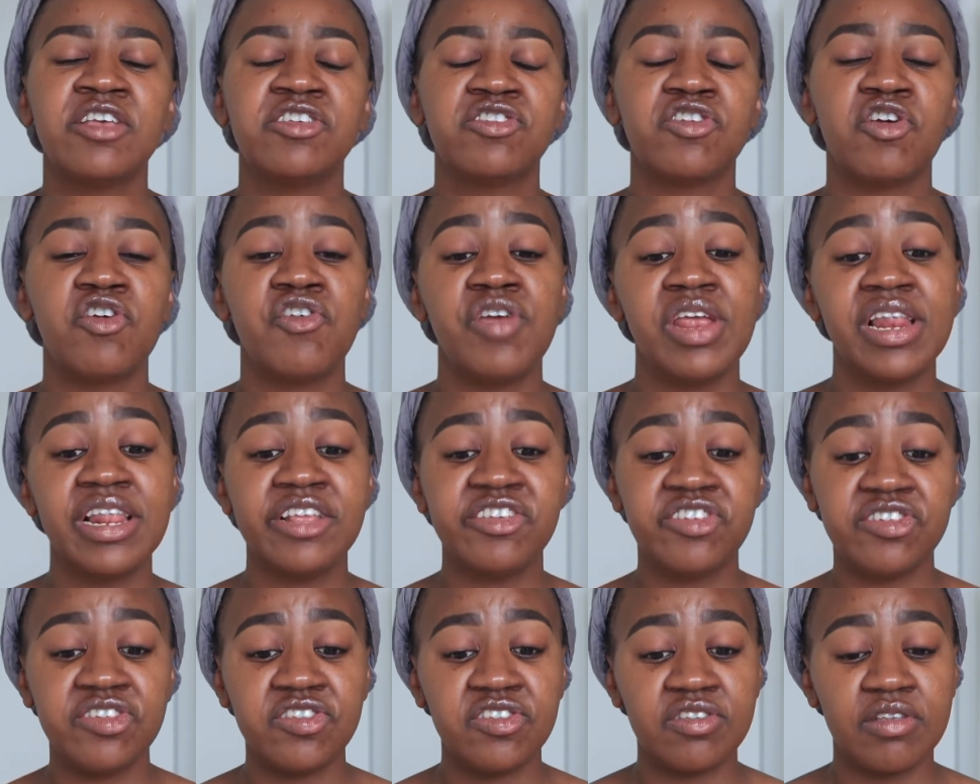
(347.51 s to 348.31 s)
So really
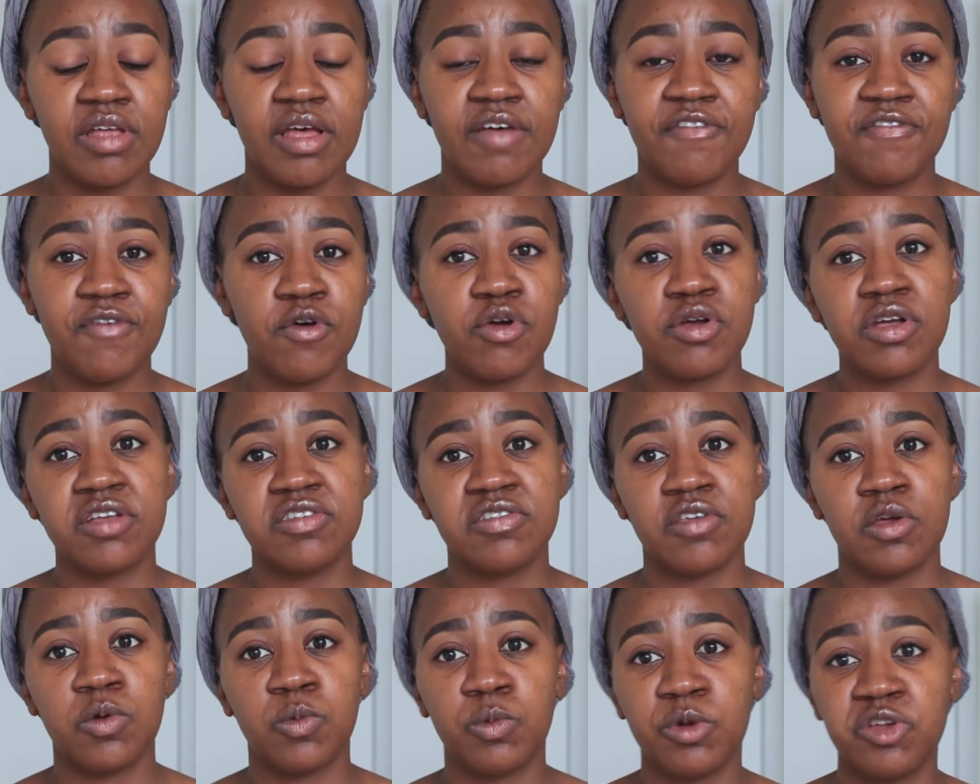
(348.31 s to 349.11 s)
just
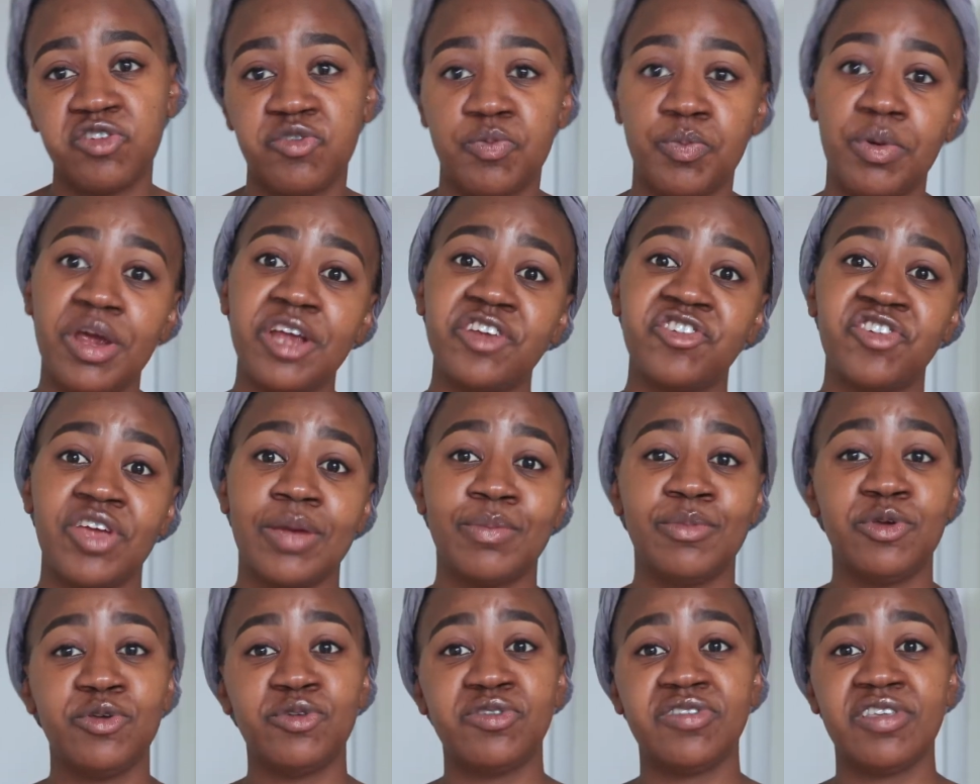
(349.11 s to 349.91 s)
focus on which brush
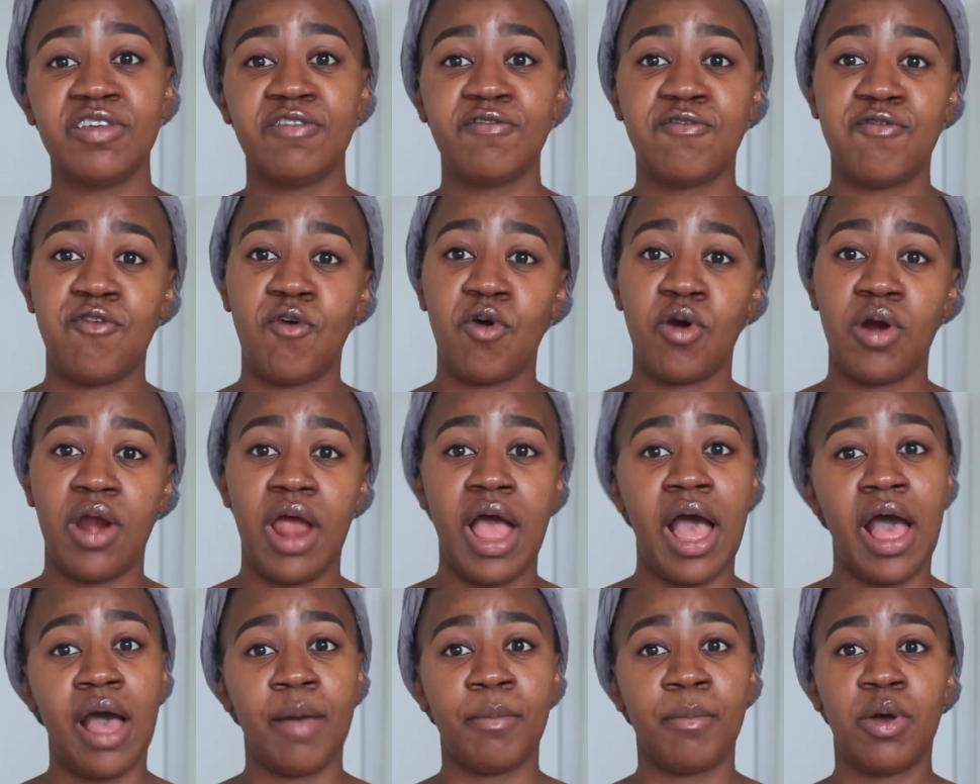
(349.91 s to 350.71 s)
I'm using for
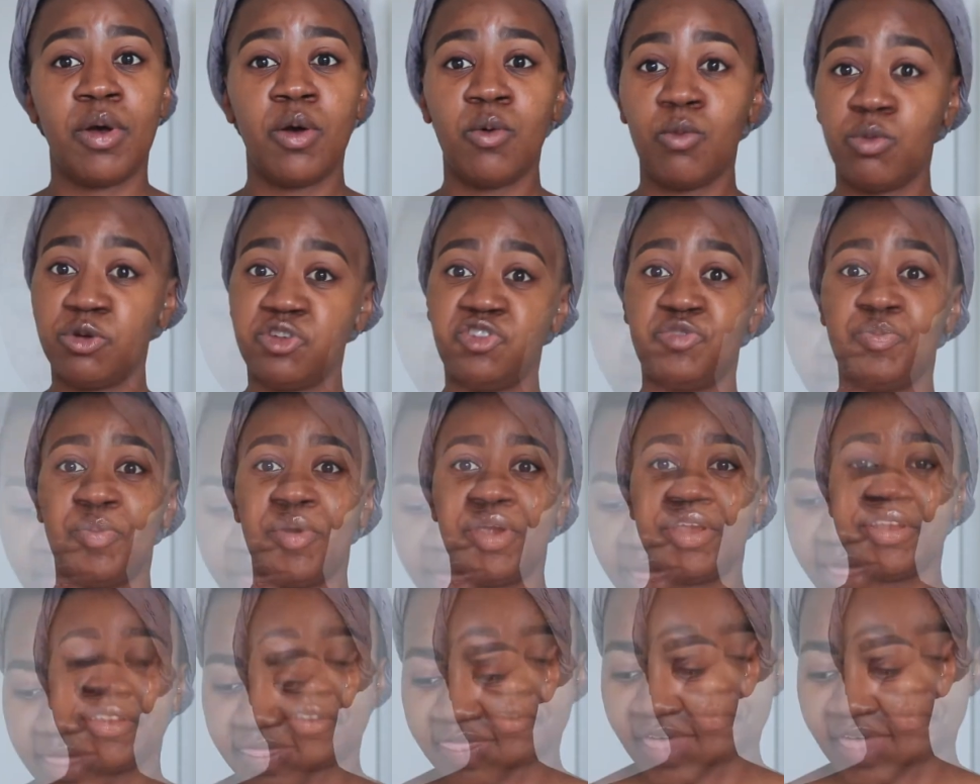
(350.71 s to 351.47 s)
which part.